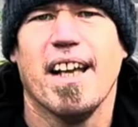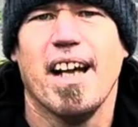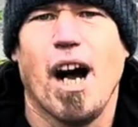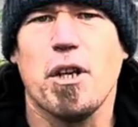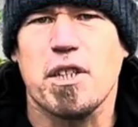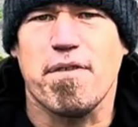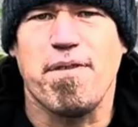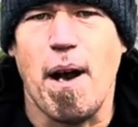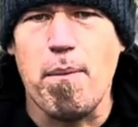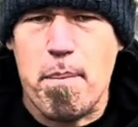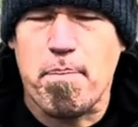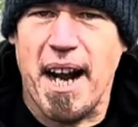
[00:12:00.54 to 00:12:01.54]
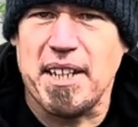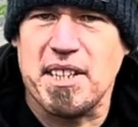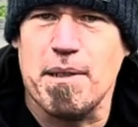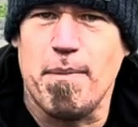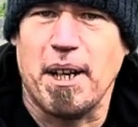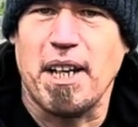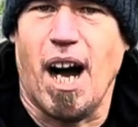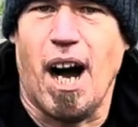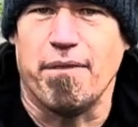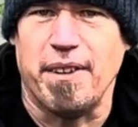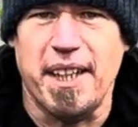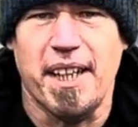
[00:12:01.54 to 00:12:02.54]
I also found when practicing my
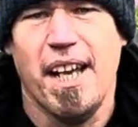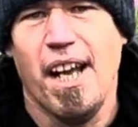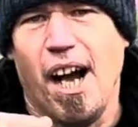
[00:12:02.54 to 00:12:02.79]
carving,